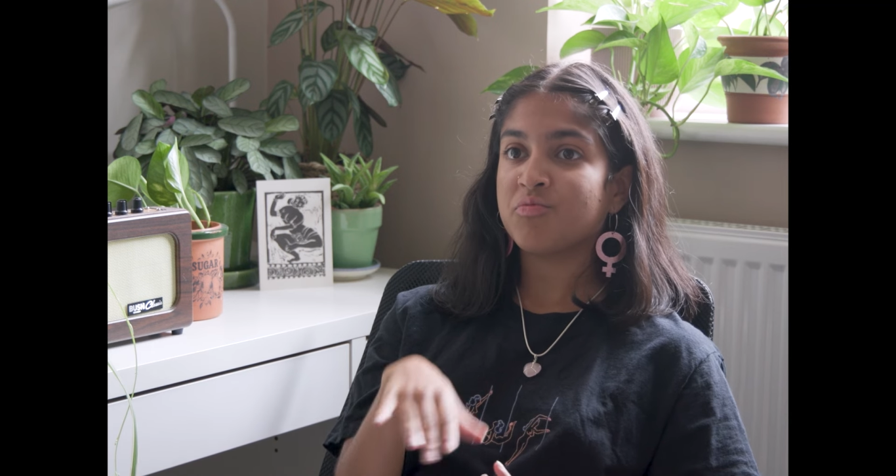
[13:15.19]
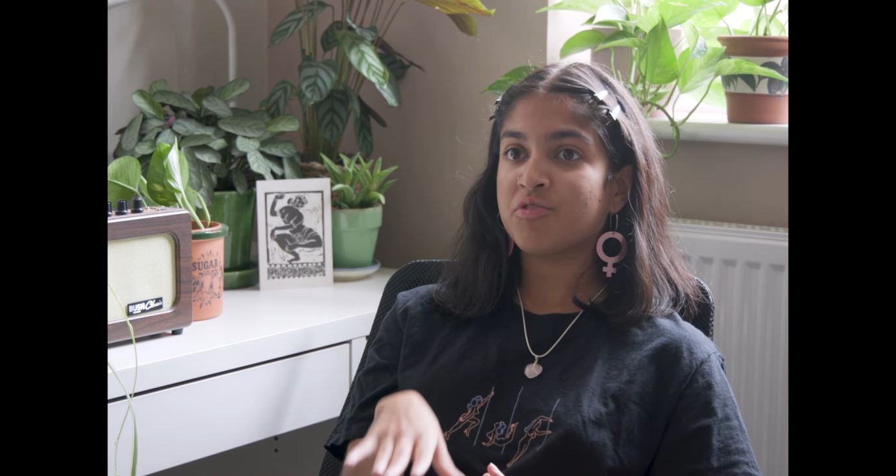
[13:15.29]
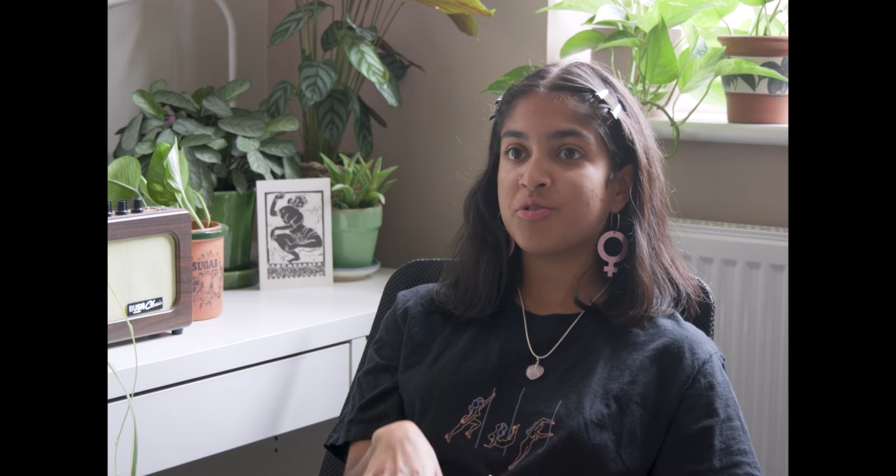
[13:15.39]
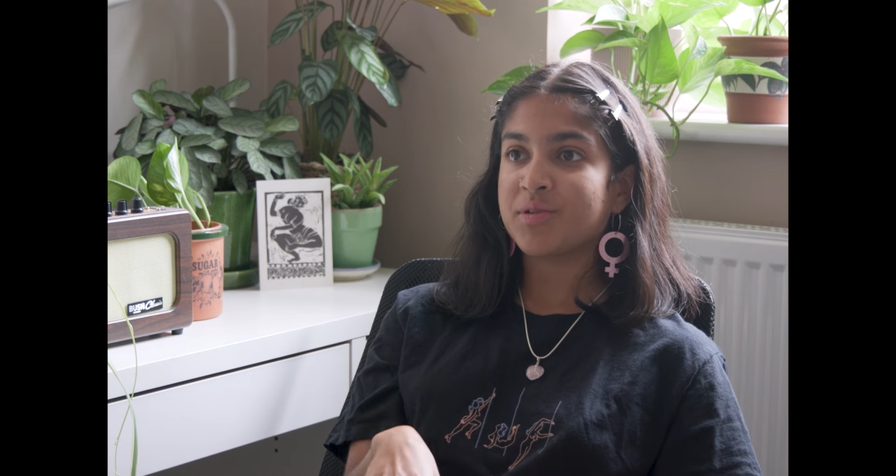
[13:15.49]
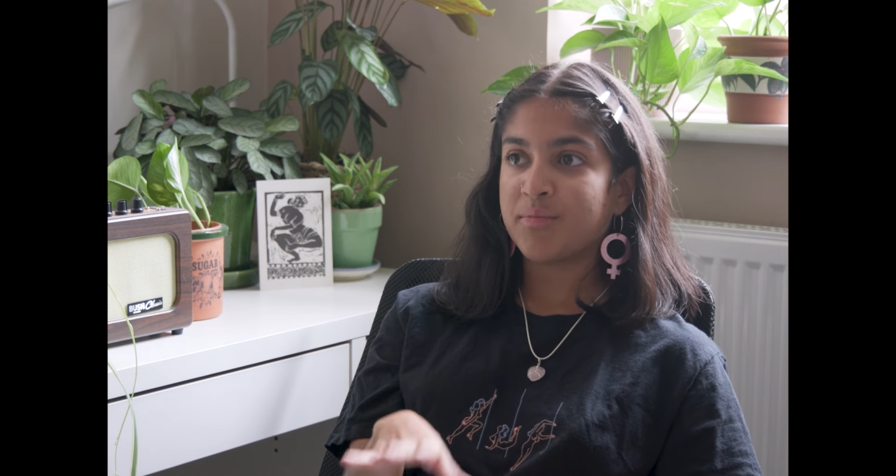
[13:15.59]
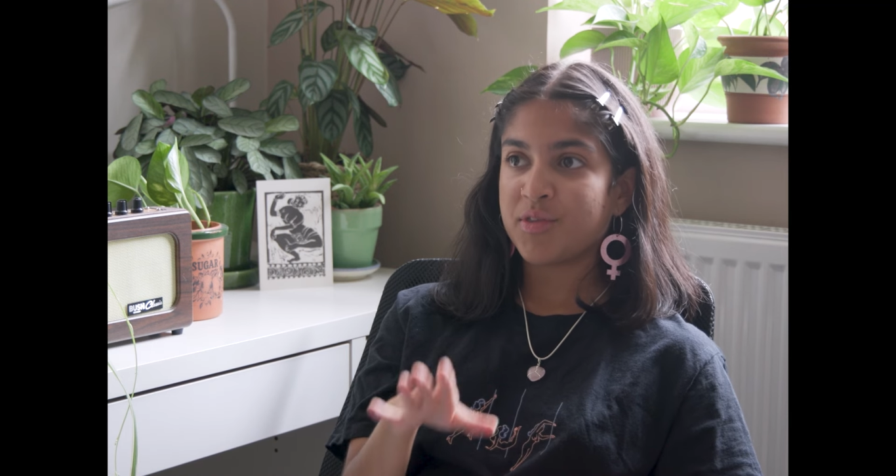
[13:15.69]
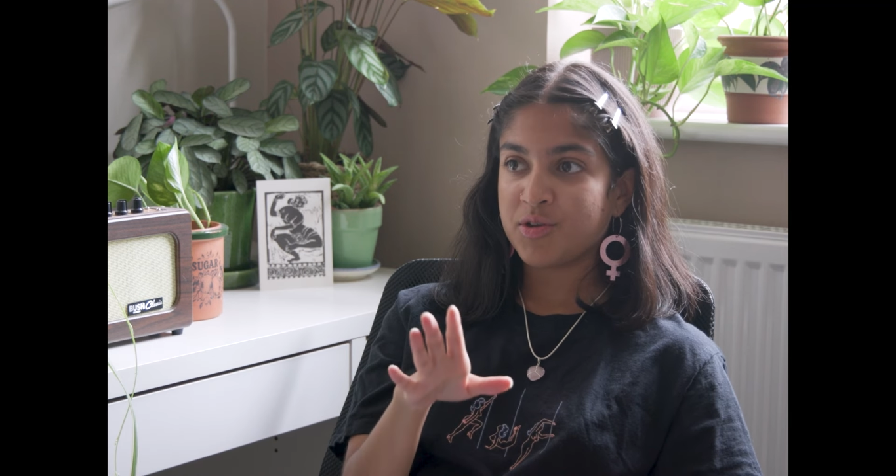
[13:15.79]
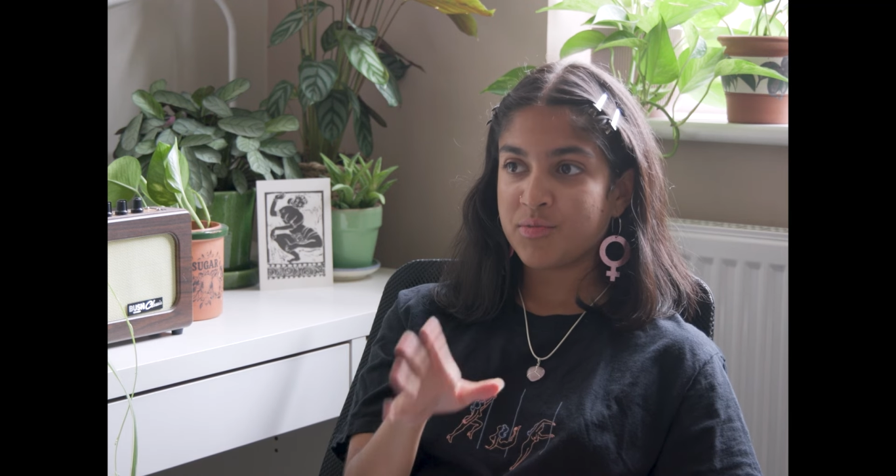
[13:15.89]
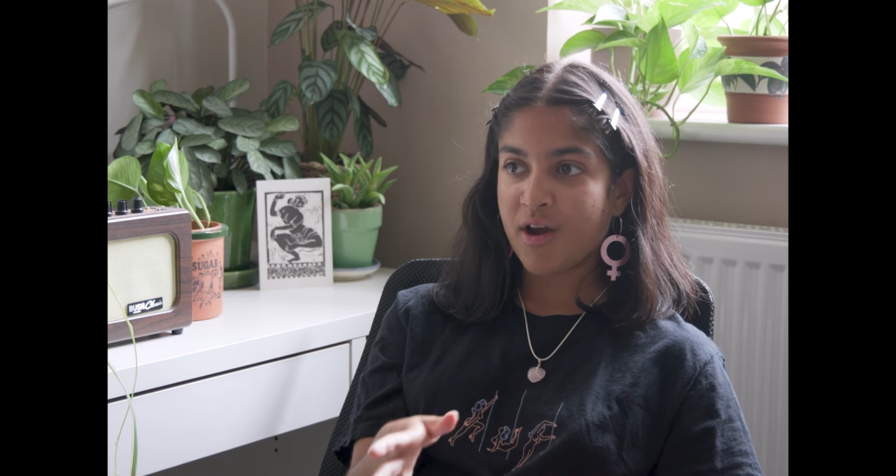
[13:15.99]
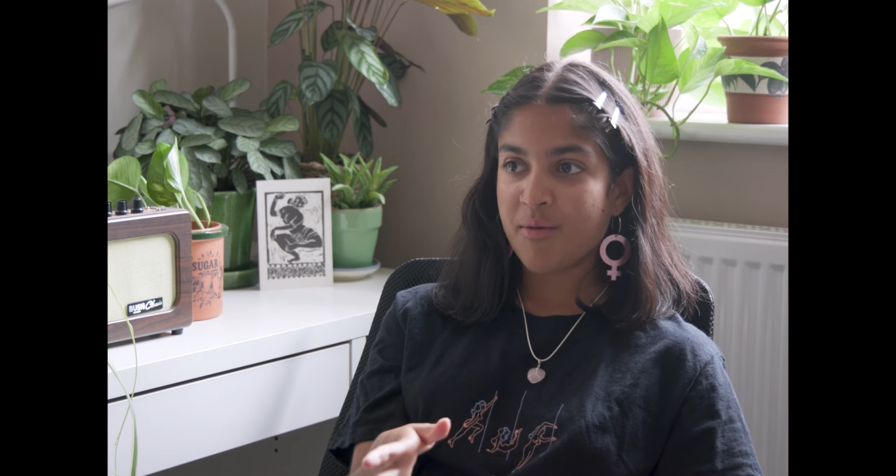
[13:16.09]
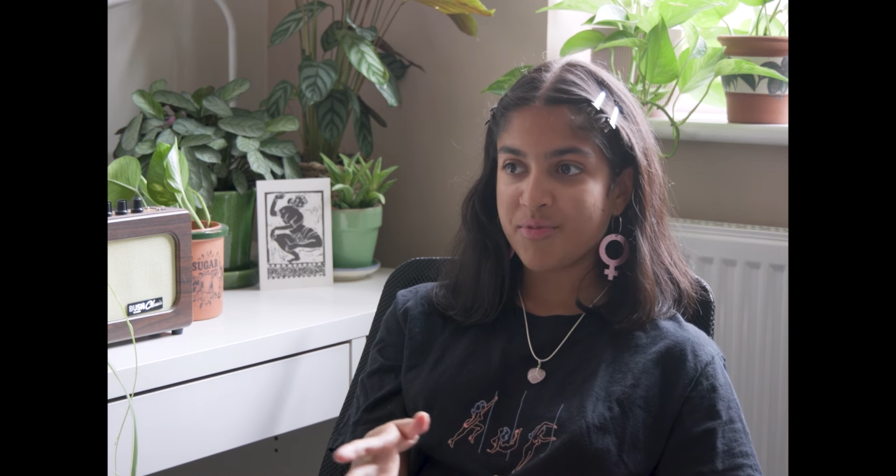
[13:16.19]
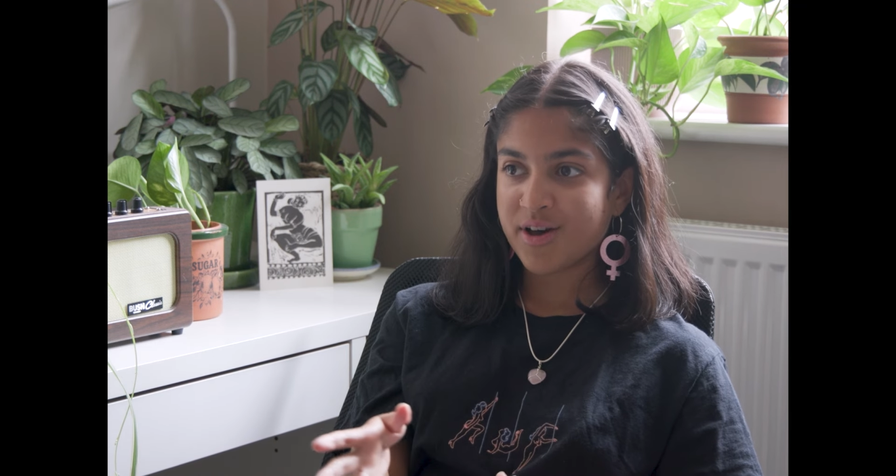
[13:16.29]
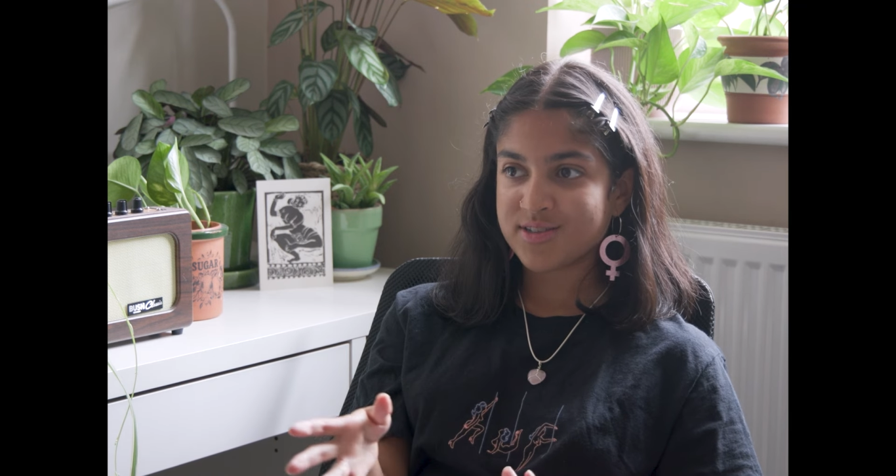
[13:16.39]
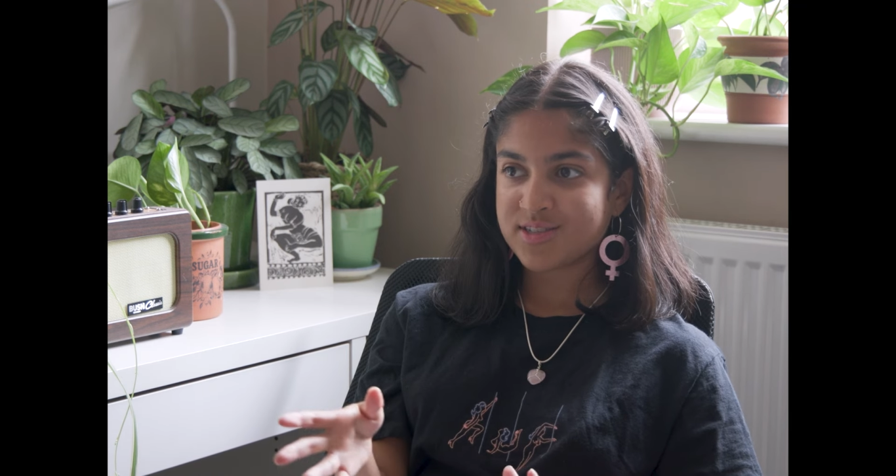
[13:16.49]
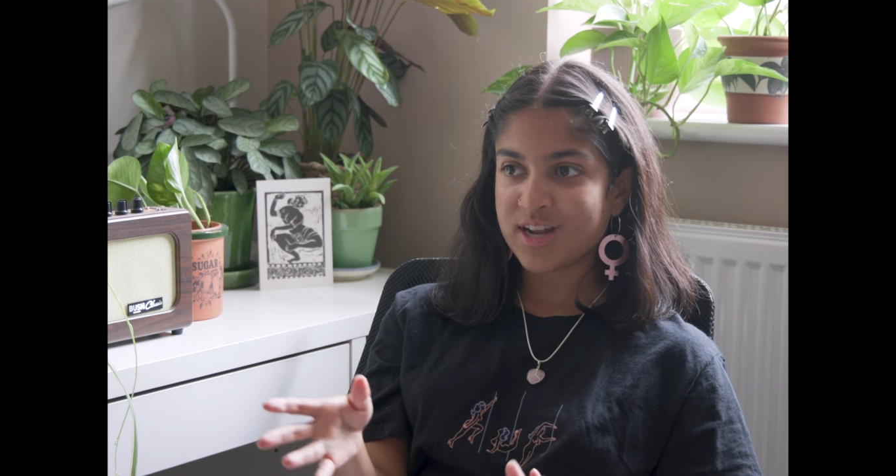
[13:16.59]
a room and I'm the only brown
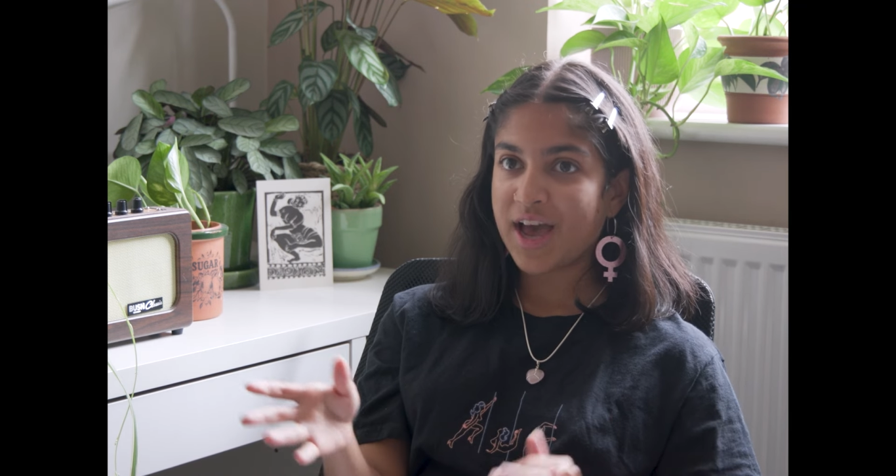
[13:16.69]
person,